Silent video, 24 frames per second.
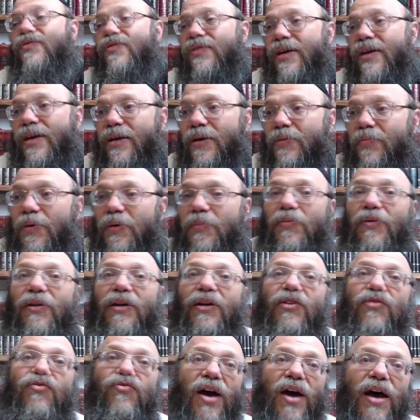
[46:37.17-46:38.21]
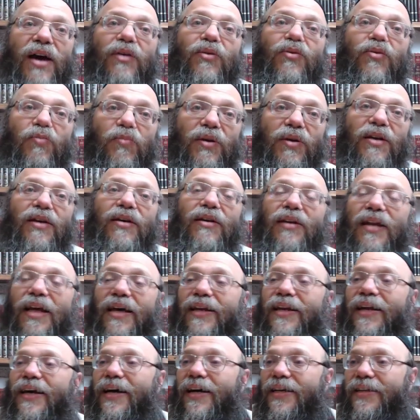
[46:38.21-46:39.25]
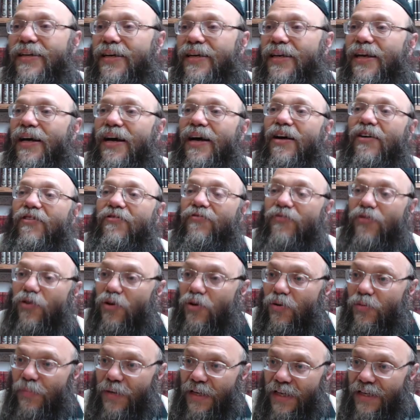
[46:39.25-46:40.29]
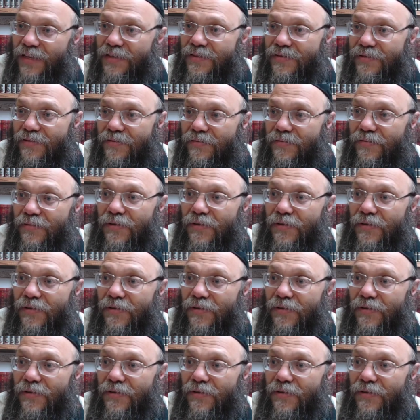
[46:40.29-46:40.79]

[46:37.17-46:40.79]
the people are trying to be like lechatchila 4 minutes,